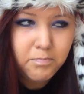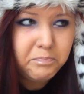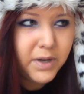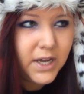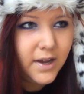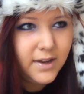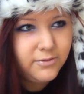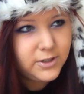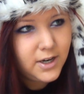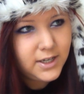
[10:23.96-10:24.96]
But
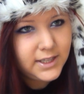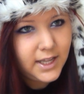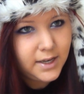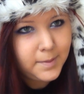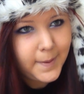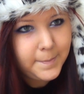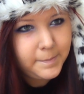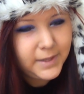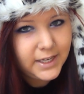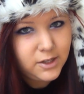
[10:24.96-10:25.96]
if we're talking
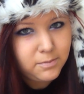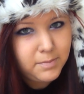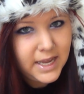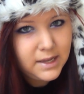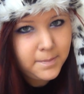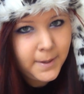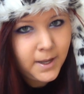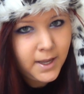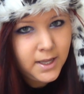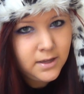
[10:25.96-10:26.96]
like you bake a
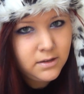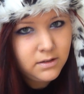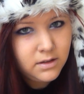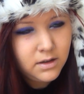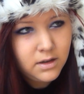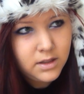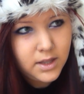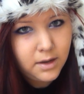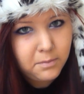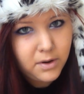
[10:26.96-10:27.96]
pie,
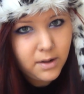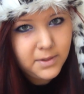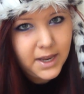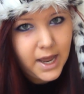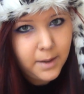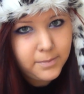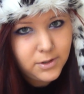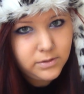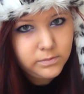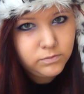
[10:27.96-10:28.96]
then probably
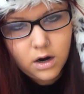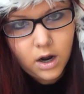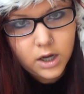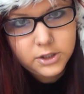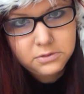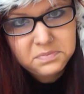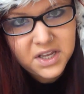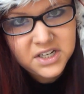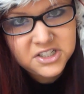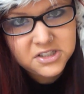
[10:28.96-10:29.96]
apple.
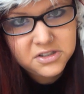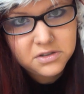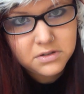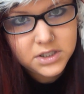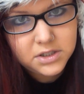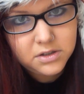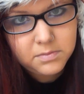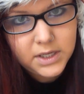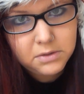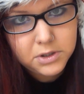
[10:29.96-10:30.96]
Occupations you wanted to
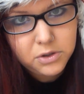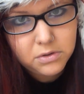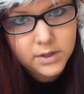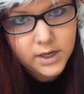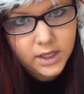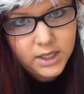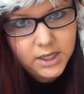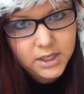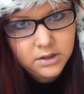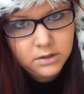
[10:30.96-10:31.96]
be when you were a
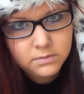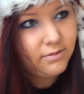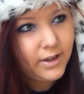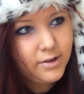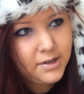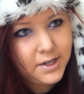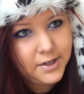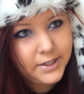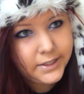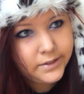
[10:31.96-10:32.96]
kid?
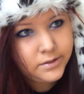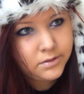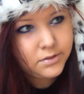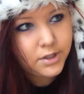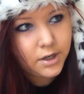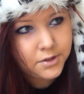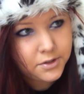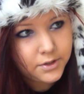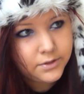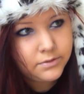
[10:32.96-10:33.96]
Veterinarian,
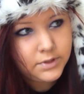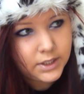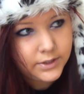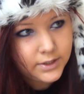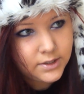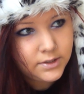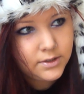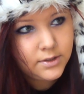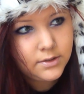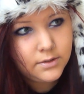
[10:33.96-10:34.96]
doctor, dentist.